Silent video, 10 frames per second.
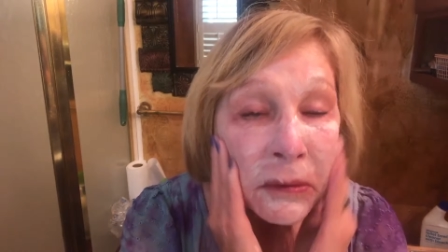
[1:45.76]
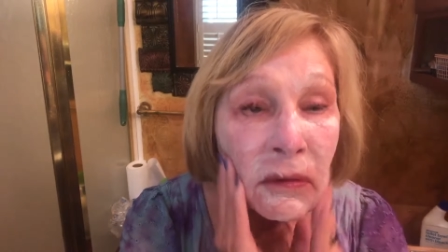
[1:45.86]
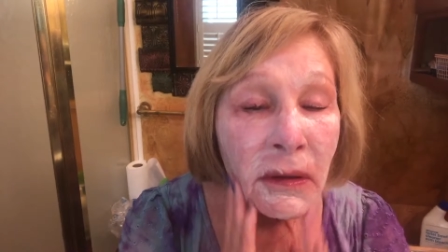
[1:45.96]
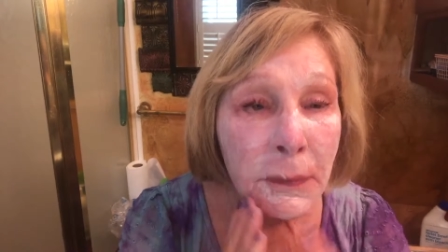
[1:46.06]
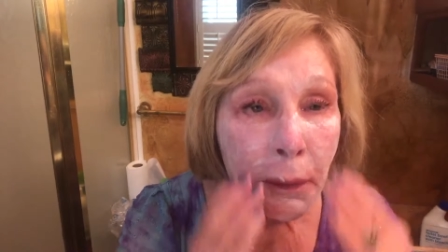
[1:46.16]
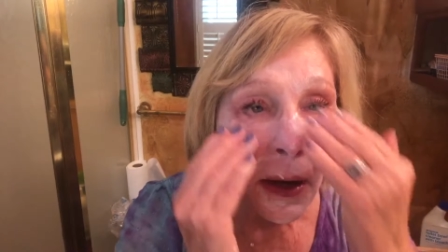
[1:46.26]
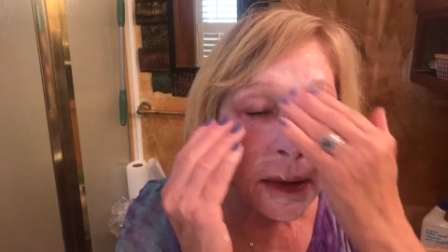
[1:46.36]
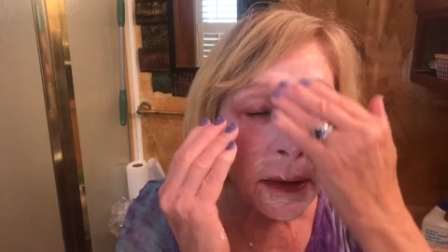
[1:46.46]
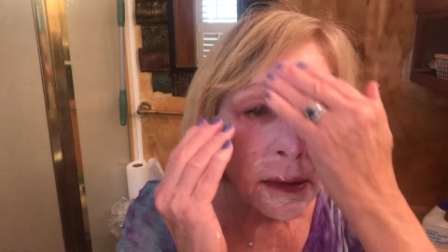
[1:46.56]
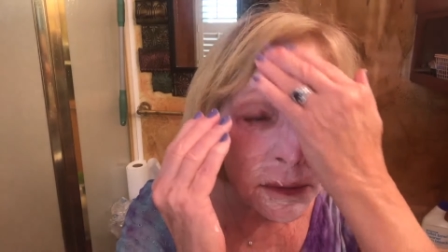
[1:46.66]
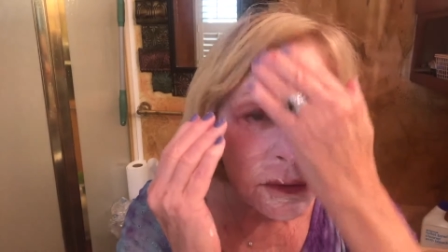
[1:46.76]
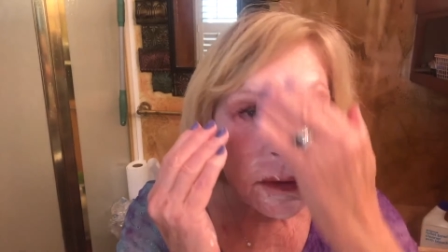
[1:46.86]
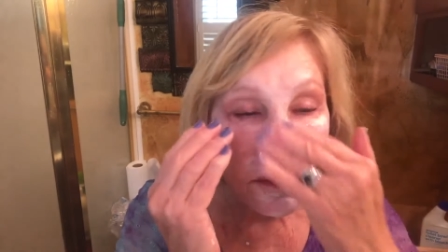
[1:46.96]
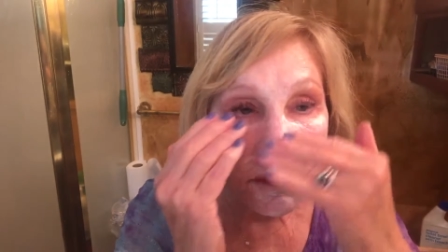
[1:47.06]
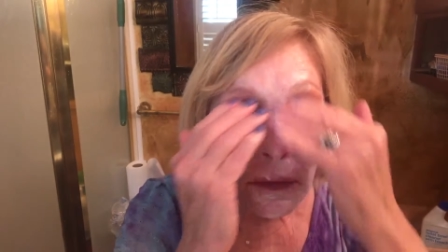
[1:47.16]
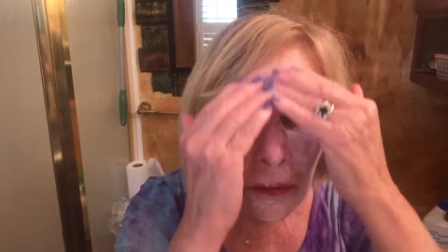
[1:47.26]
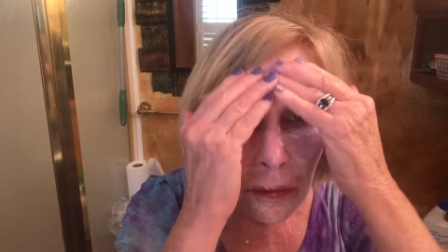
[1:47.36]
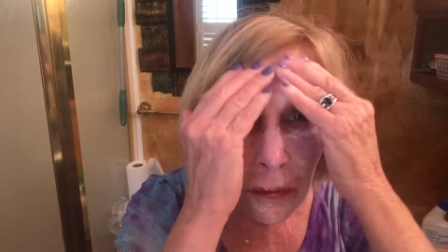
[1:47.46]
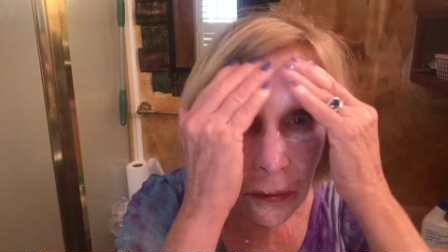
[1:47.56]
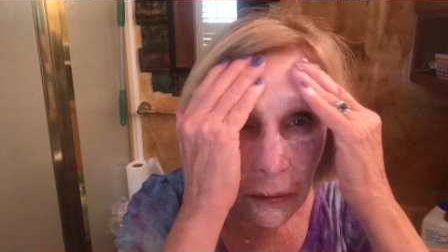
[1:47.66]
These products
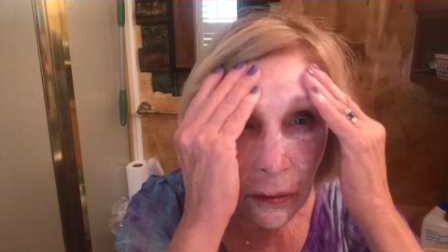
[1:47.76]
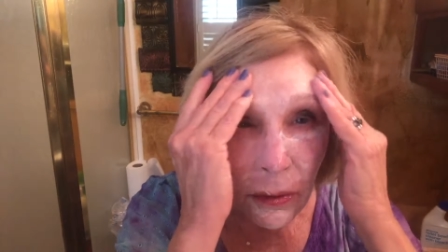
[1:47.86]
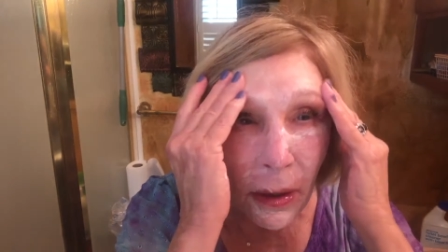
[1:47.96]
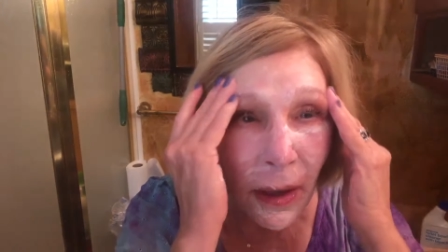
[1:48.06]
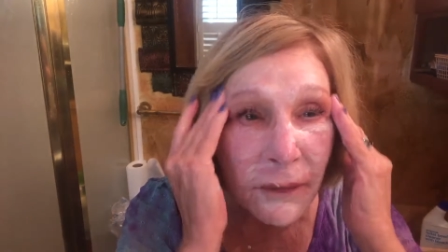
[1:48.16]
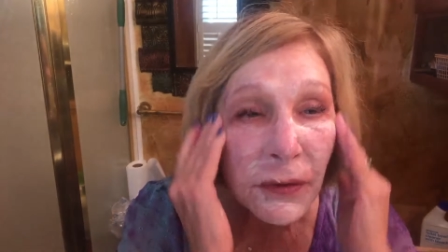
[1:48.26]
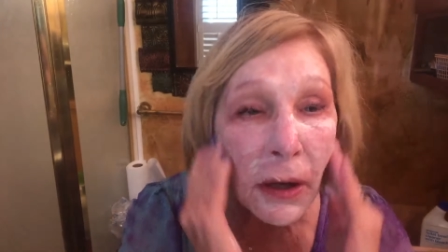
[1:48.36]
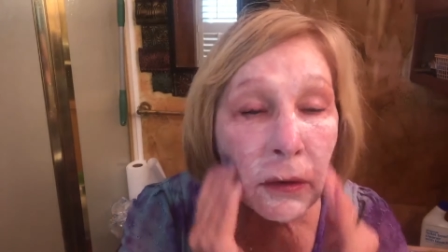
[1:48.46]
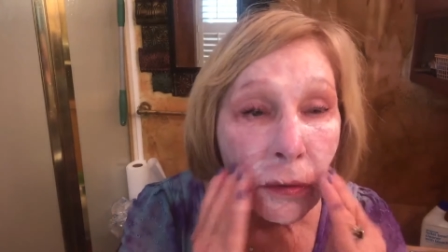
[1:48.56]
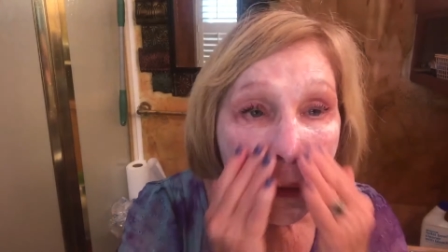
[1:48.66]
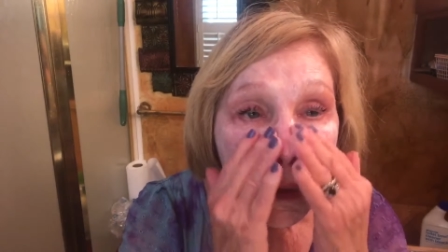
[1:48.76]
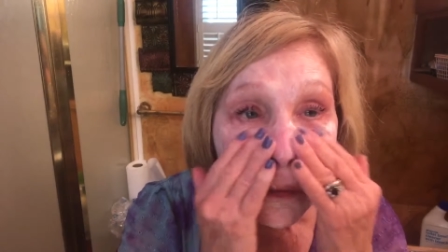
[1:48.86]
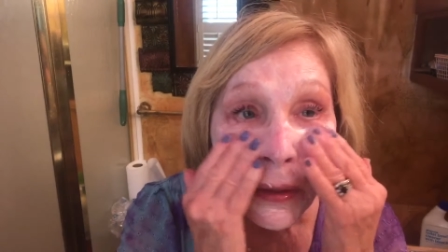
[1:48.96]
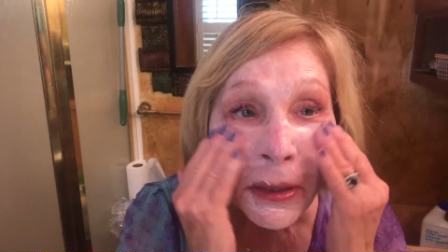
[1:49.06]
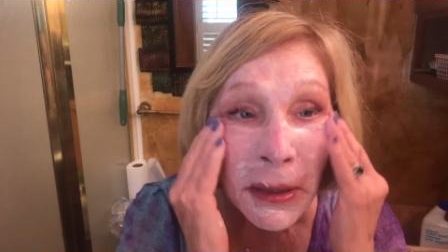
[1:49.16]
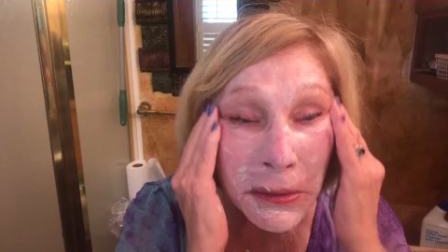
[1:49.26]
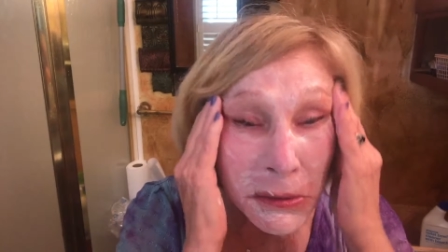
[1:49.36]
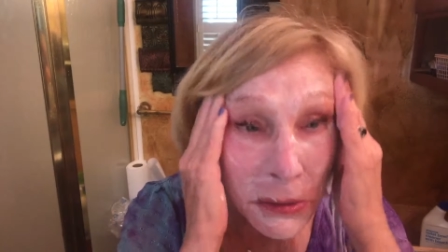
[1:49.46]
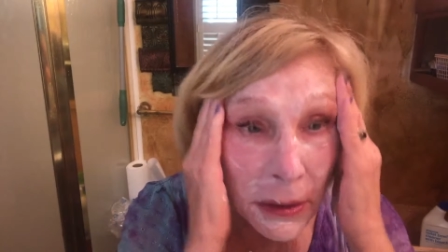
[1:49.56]
have total ingredients